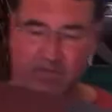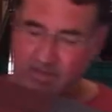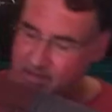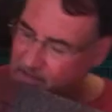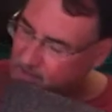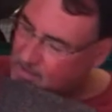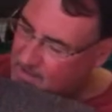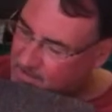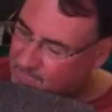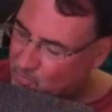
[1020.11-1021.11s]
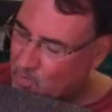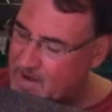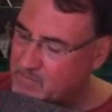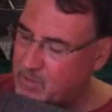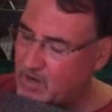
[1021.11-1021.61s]
the
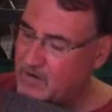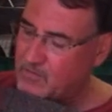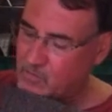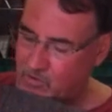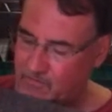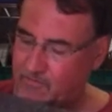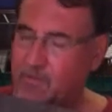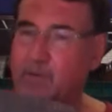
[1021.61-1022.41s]
red part of the roof.